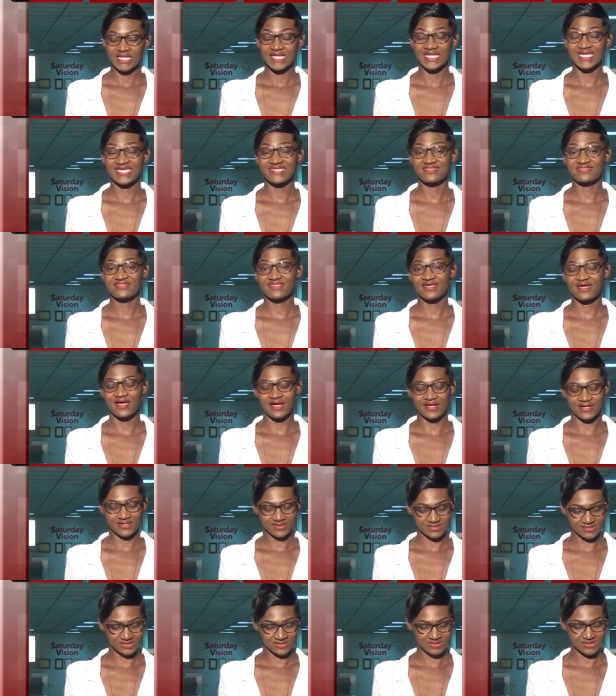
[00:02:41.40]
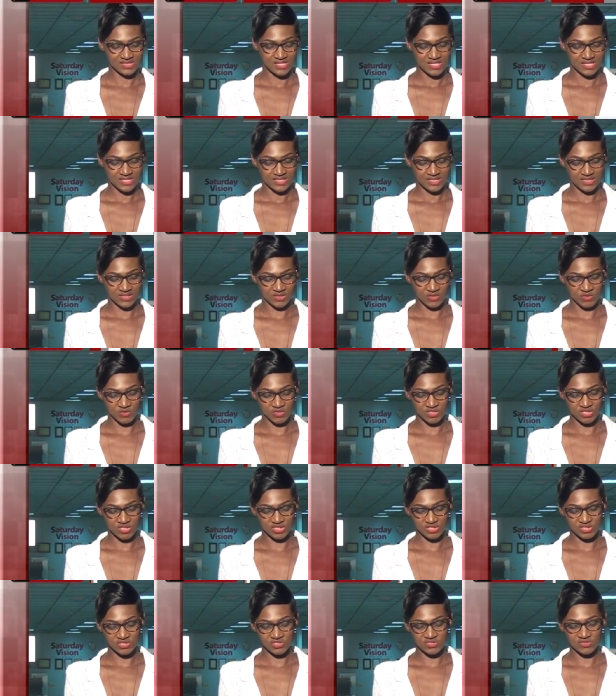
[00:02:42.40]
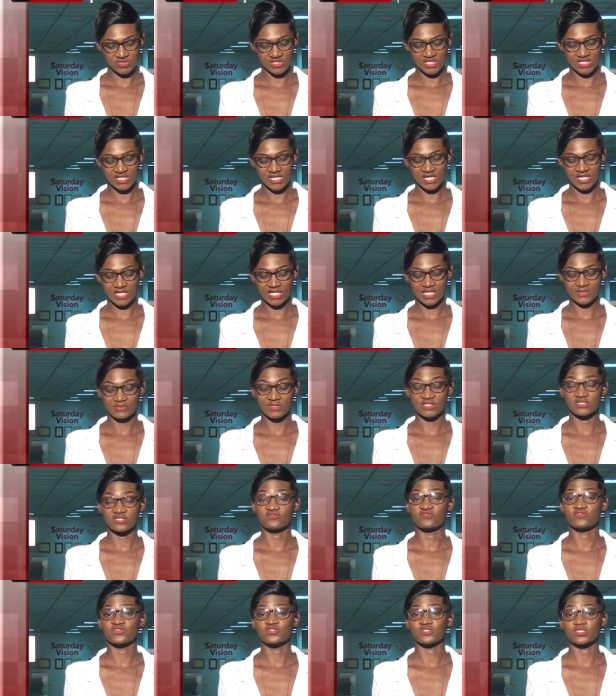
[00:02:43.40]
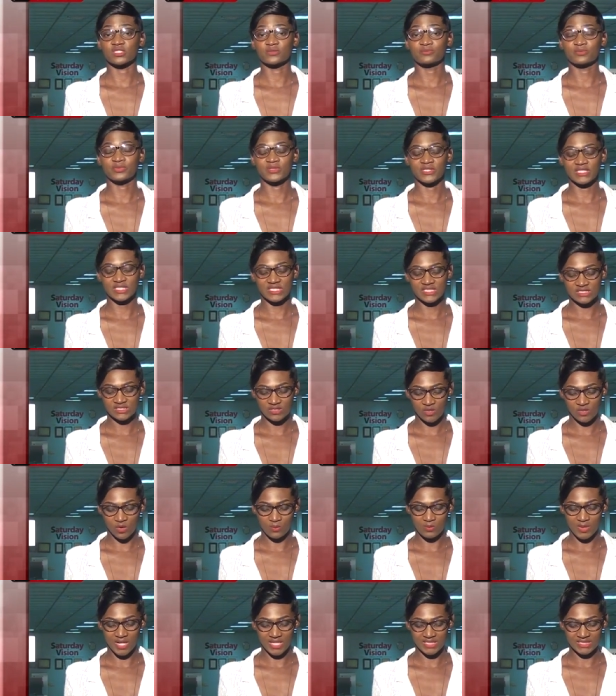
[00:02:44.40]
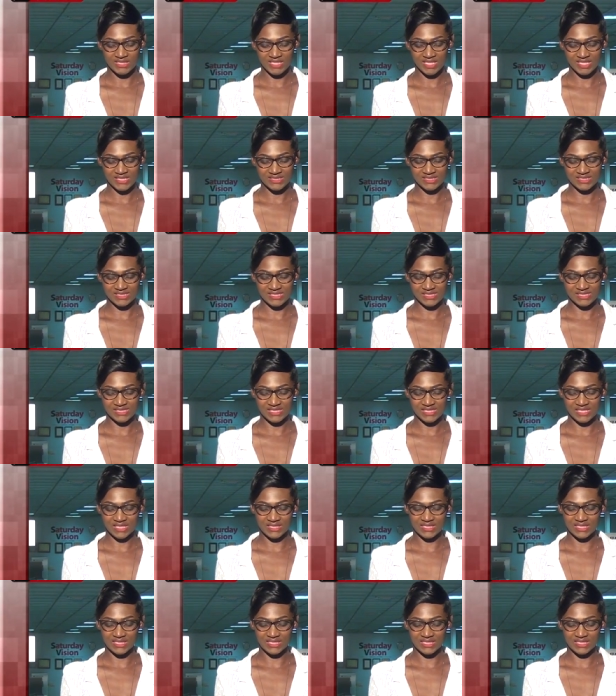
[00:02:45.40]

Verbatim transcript: in the act. According to the Nagama Division Police Commander Jessica